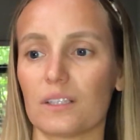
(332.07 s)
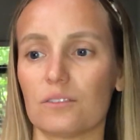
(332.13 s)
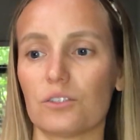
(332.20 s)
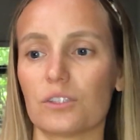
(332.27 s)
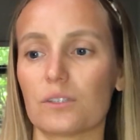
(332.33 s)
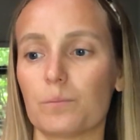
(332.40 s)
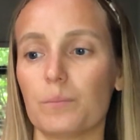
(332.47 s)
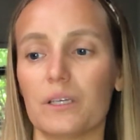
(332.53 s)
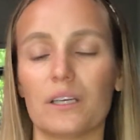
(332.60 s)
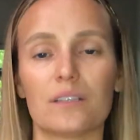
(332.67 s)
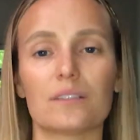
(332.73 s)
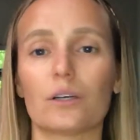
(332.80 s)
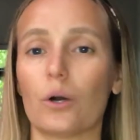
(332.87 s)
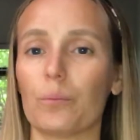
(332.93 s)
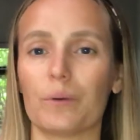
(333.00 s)
just begin
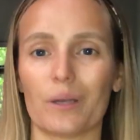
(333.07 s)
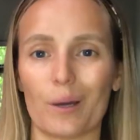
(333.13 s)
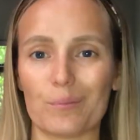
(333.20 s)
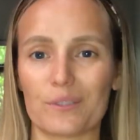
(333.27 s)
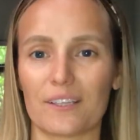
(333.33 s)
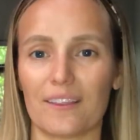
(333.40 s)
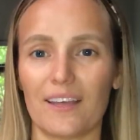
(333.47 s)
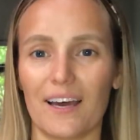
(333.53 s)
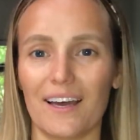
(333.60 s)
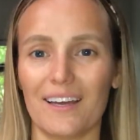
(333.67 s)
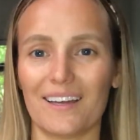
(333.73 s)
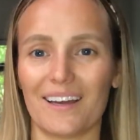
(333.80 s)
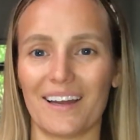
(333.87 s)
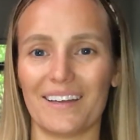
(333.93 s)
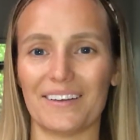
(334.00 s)
to open up to
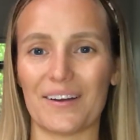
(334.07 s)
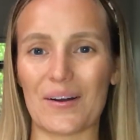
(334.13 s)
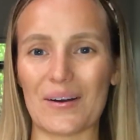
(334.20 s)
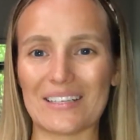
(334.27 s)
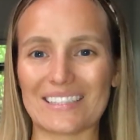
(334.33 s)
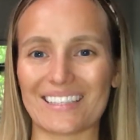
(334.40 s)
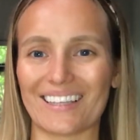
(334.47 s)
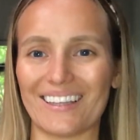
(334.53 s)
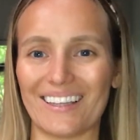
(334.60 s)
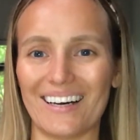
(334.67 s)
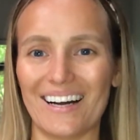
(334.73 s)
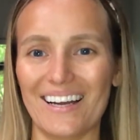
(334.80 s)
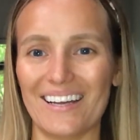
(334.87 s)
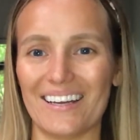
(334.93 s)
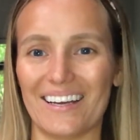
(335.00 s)
that. I know it's a
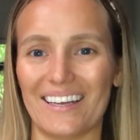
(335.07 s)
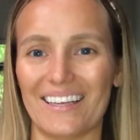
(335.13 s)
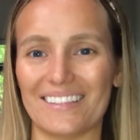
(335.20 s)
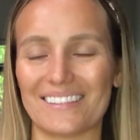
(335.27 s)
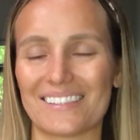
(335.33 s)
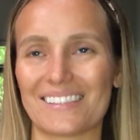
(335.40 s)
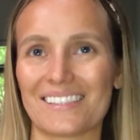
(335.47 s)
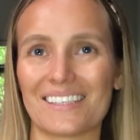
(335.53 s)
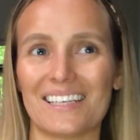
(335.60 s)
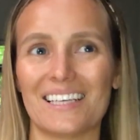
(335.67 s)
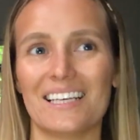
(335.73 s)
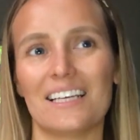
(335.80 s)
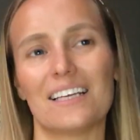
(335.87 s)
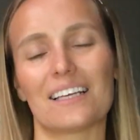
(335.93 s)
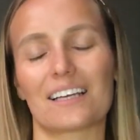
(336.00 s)
lot. It's
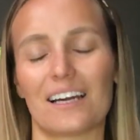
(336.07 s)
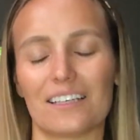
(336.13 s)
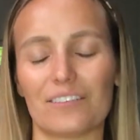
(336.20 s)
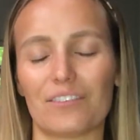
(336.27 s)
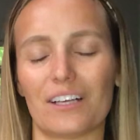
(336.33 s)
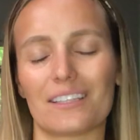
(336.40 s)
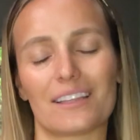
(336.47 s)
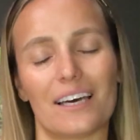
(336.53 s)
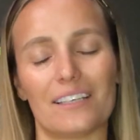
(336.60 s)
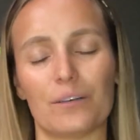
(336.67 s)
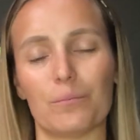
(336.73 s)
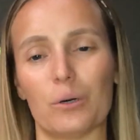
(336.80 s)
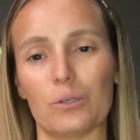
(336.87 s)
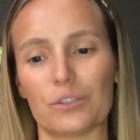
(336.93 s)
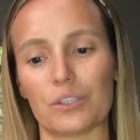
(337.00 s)
kind of like that
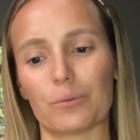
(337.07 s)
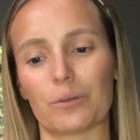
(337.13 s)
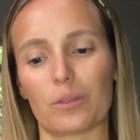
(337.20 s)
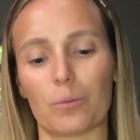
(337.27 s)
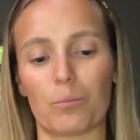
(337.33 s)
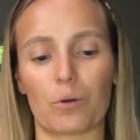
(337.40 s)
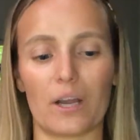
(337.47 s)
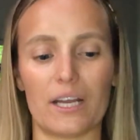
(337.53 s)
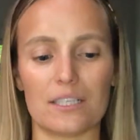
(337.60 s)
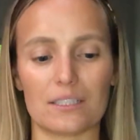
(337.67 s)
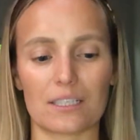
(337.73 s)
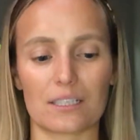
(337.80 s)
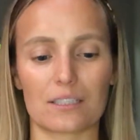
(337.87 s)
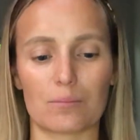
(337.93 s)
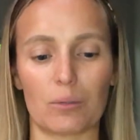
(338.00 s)
emoji with the brains
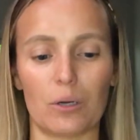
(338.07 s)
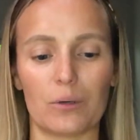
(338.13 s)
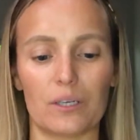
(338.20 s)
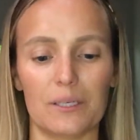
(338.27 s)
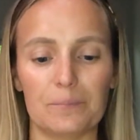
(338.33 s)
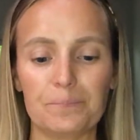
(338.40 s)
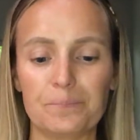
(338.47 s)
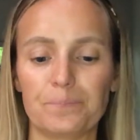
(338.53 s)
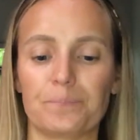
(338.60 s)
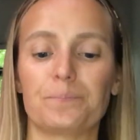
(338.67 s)
exploding.